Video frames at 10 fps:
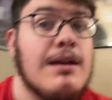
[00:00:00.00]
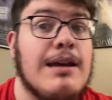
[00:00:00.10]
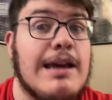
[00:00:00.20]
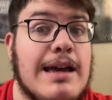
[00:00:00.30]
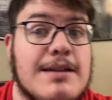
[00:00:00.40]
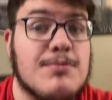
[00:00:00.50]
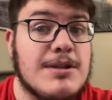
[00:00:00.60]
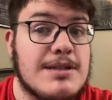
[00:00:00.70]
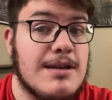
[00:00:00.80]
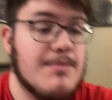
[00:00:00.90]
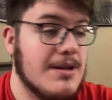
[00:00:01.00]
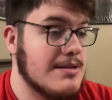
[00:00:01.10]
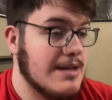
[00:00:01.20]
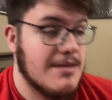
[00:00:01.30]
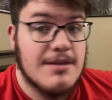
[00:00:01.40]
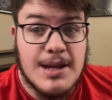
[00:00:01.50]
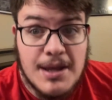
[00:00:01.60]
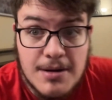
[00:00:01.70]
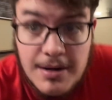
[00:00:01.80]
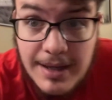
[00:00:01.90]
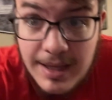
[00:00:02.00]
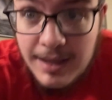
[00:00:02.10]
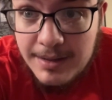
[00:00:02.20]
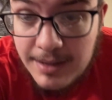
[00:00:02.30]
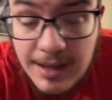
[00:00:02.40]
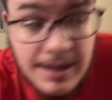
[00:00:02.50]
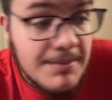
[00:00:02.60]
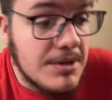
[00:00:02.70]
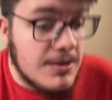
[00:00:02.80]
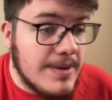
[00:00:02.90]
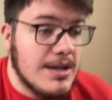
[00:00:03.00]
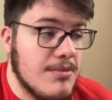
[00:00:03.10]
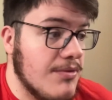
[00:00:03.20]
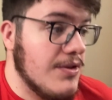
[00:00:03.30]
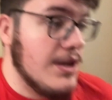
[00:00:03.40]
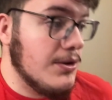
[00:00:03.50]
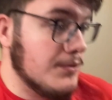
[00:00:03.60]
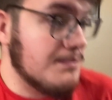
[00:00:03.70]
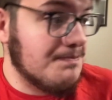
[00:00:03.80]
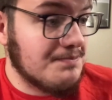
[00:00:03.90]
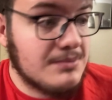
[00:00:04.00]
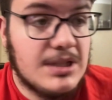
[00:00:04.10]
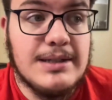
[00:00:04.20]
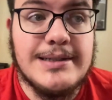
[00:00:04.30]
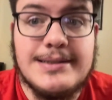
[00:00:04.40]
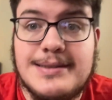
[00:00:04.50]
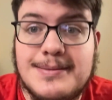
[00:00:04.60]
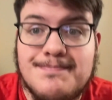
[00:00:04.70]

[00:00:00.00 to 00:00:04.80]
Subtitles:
Hey guys, what's up? It is Nathan here, and I'm doing a review because